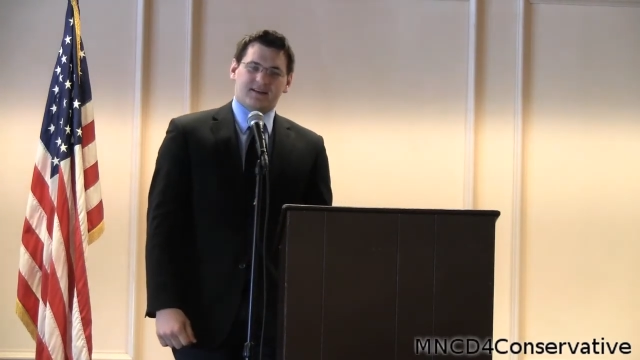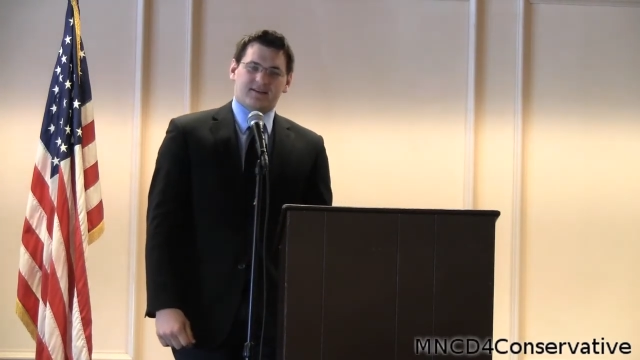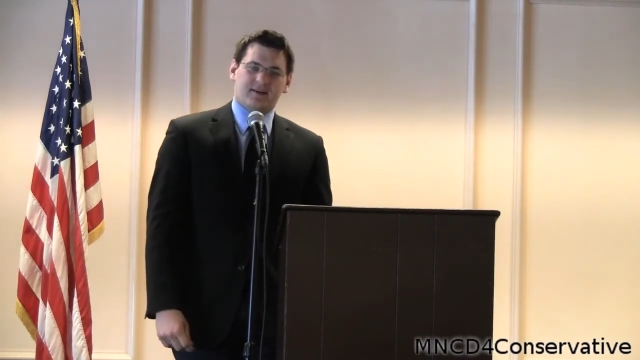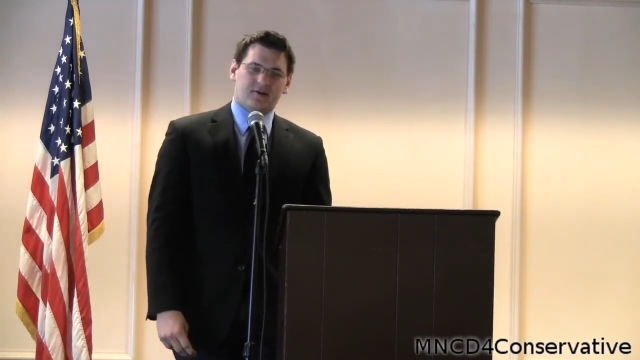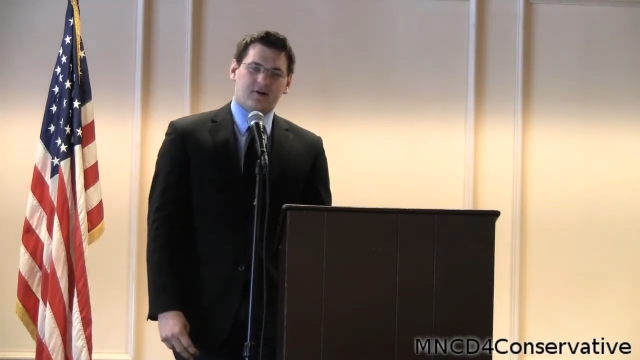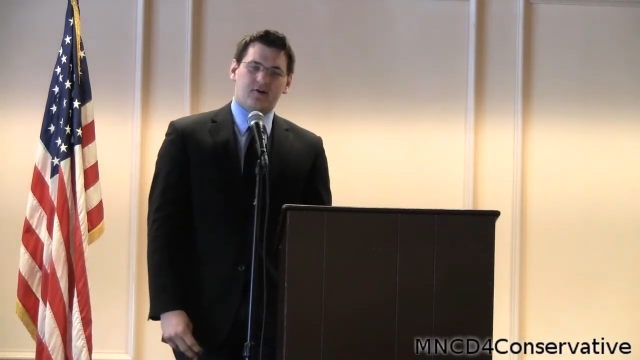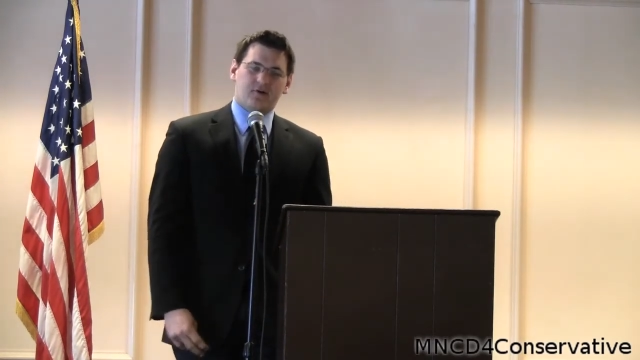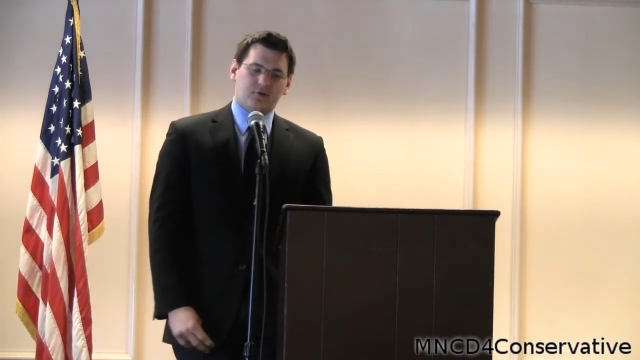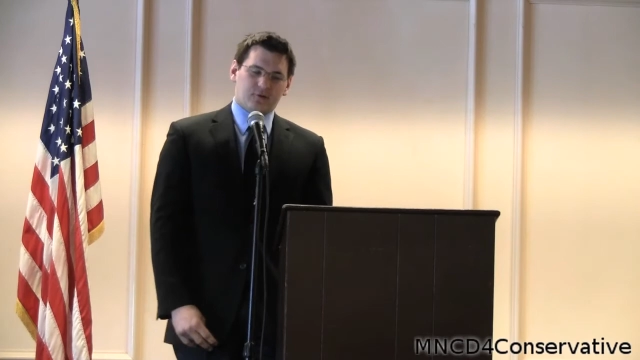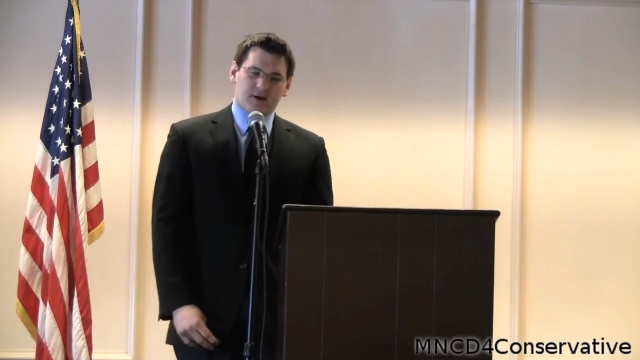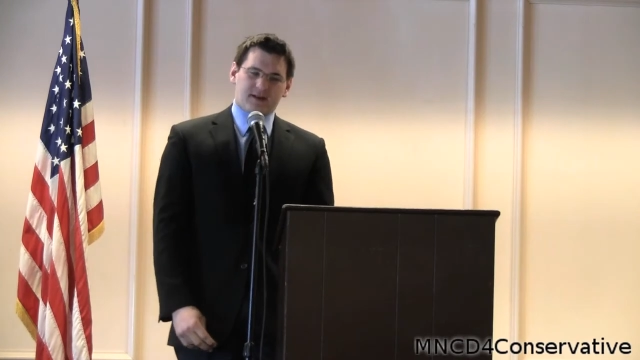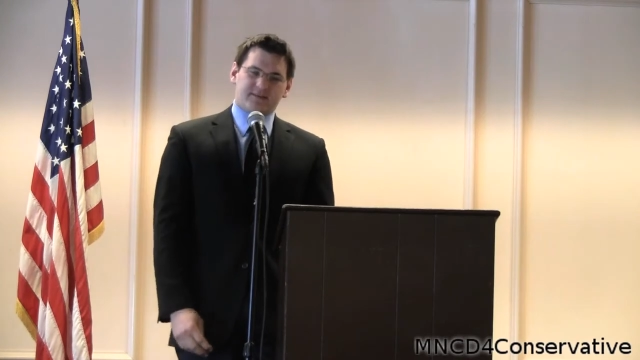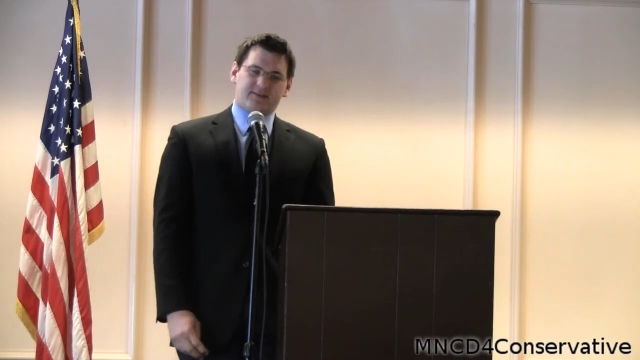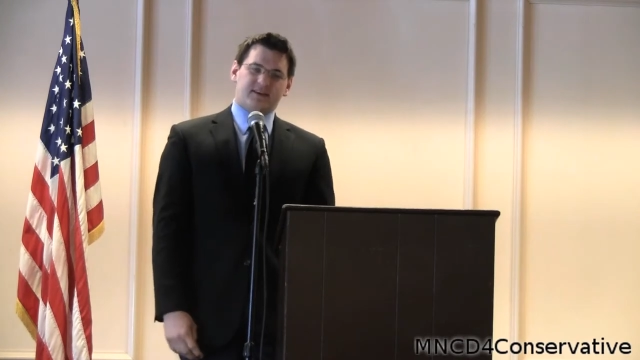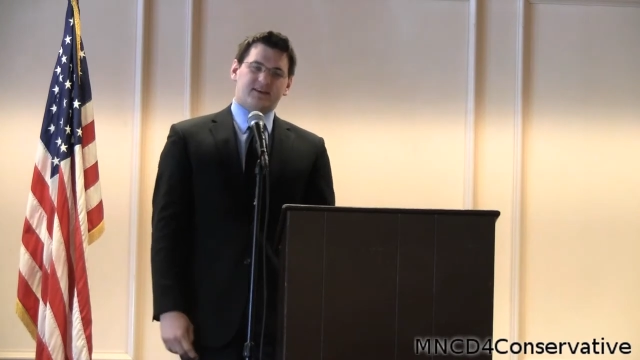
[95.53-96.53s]
the girl who
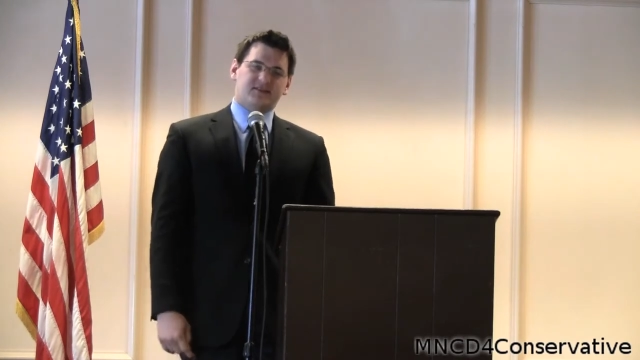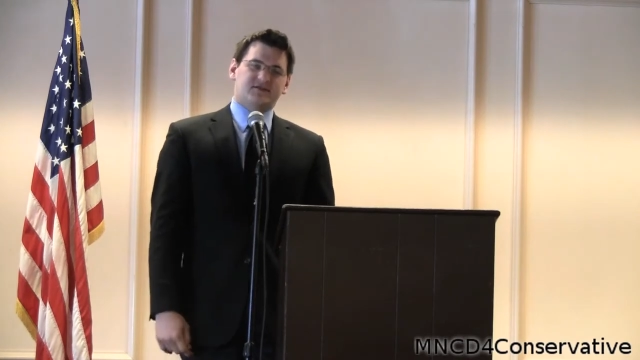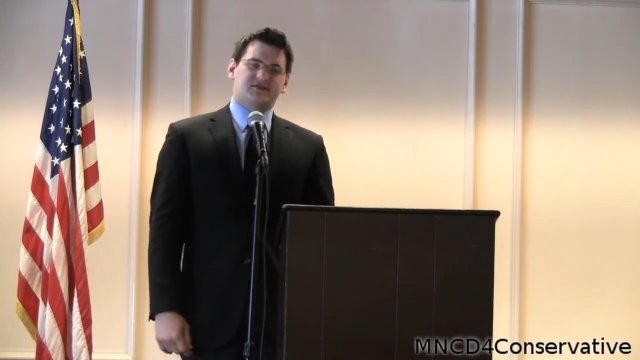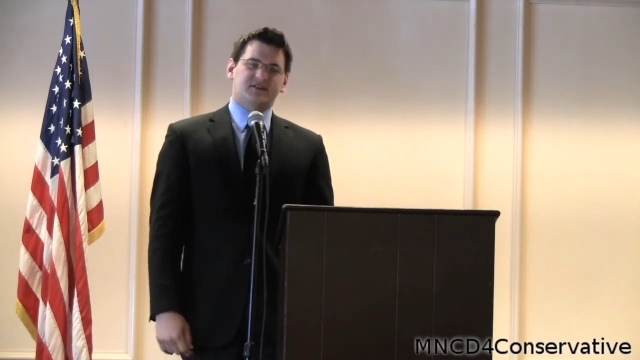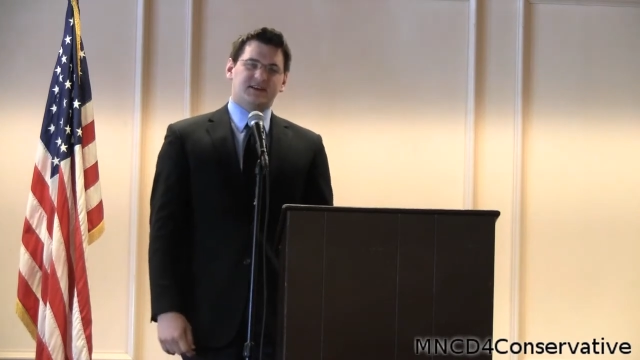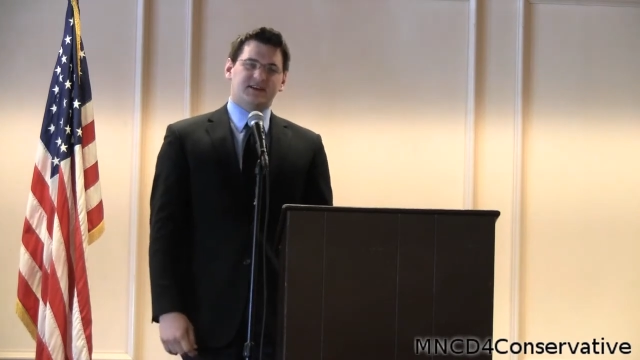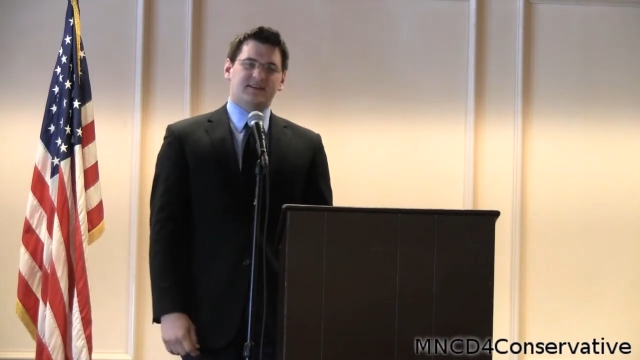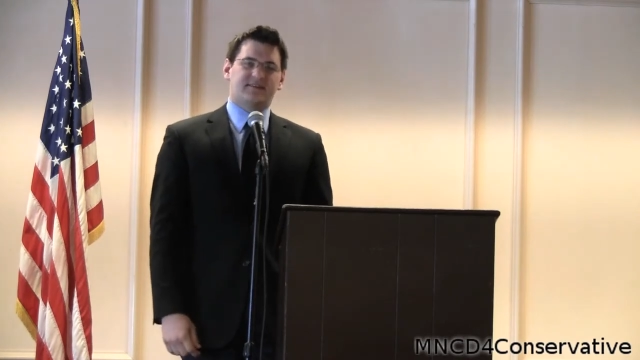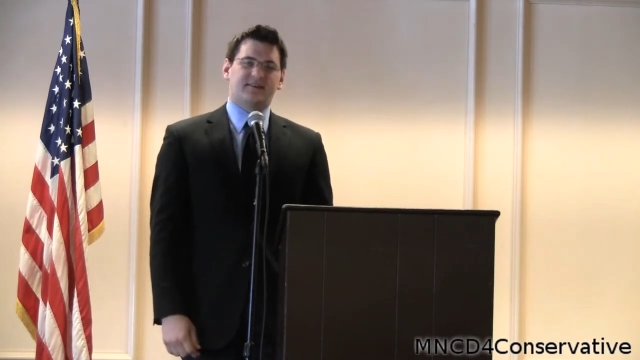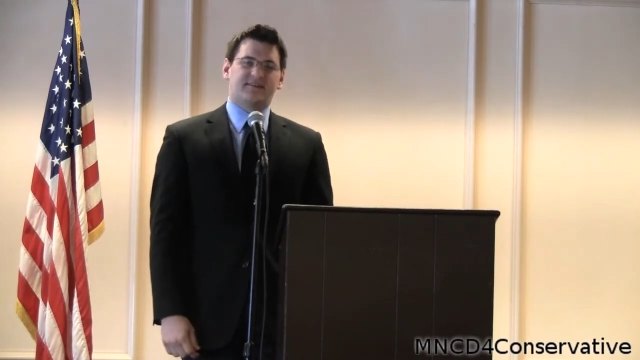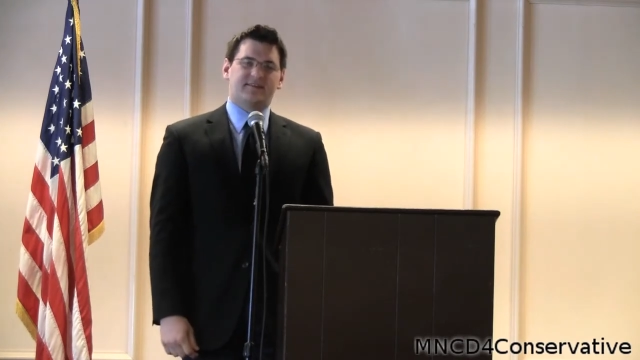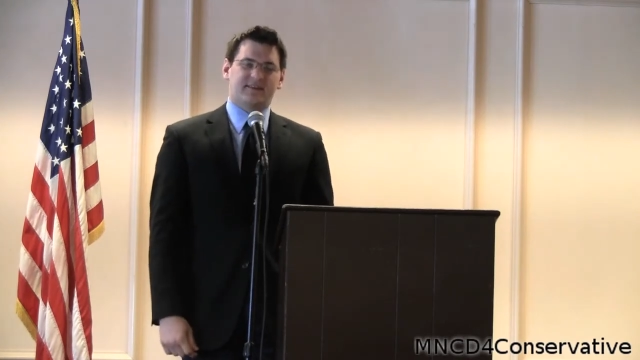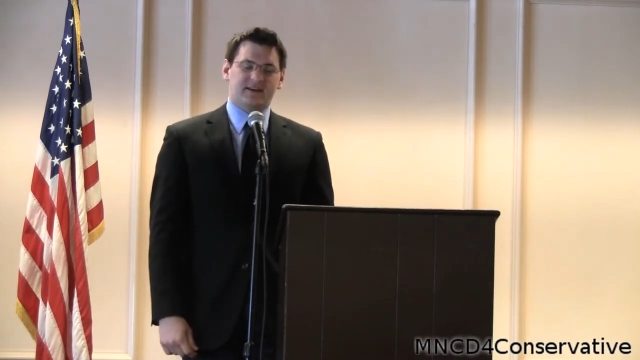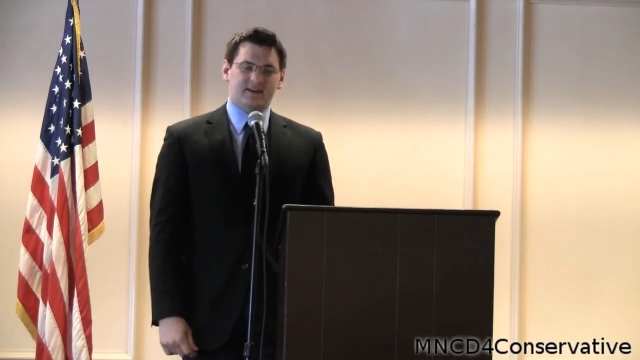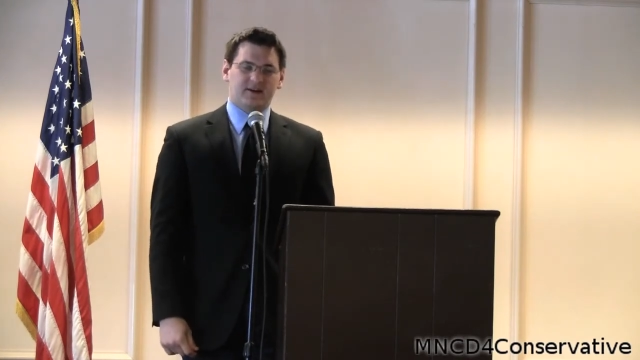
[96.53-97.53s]
runs it, she's a
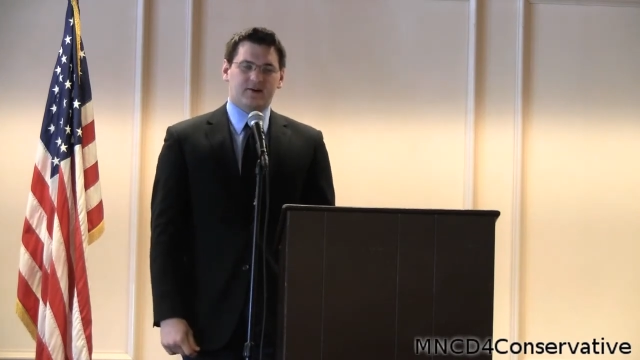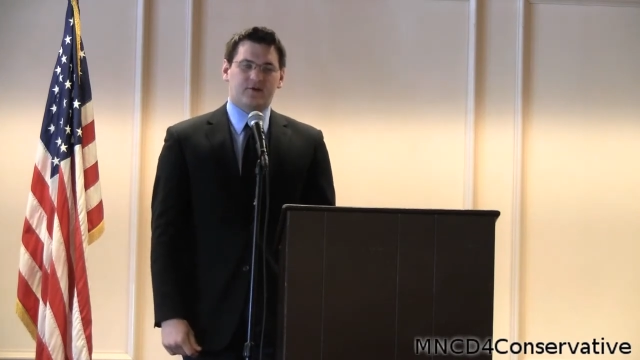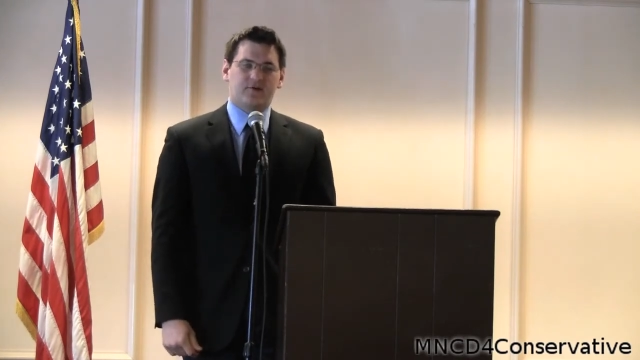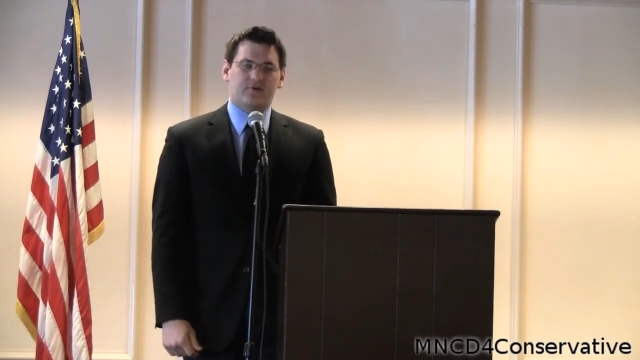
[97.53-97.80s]
senior